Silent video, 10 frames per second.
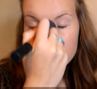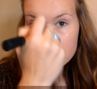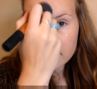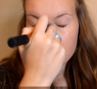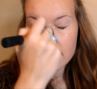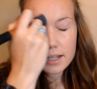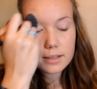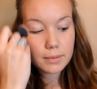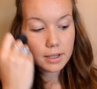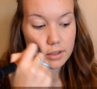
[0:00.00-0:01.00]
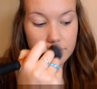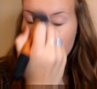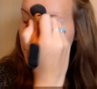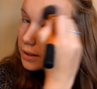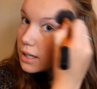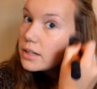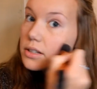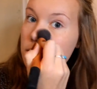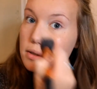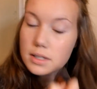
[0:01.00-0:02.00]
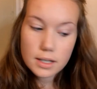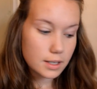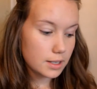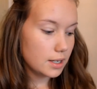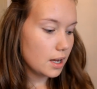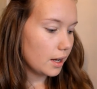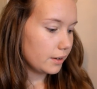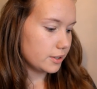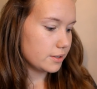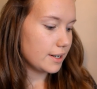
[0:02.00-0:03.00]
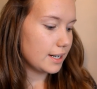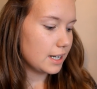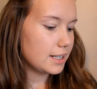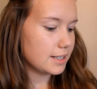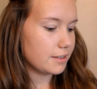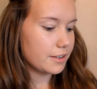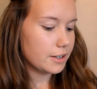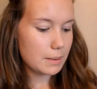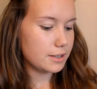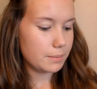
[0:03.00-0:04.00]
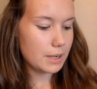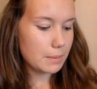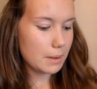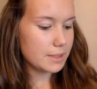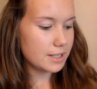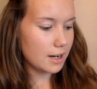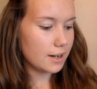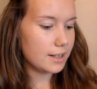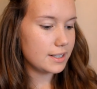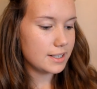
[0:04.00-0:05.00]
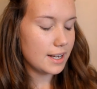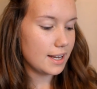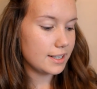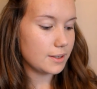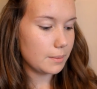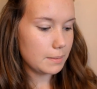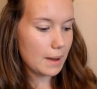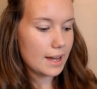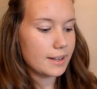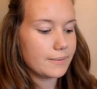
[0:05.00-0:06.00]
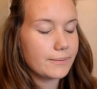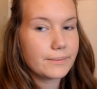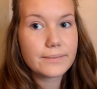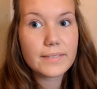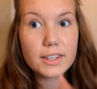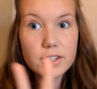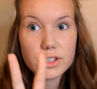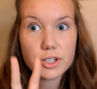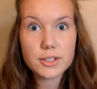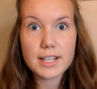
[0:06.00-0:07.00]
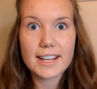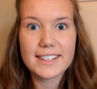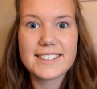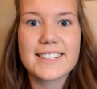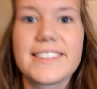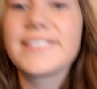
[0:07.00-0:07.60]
So that's my foundation done, and I just realised I forgot to bring my mascara into here, so I'll be back. 2 seconds.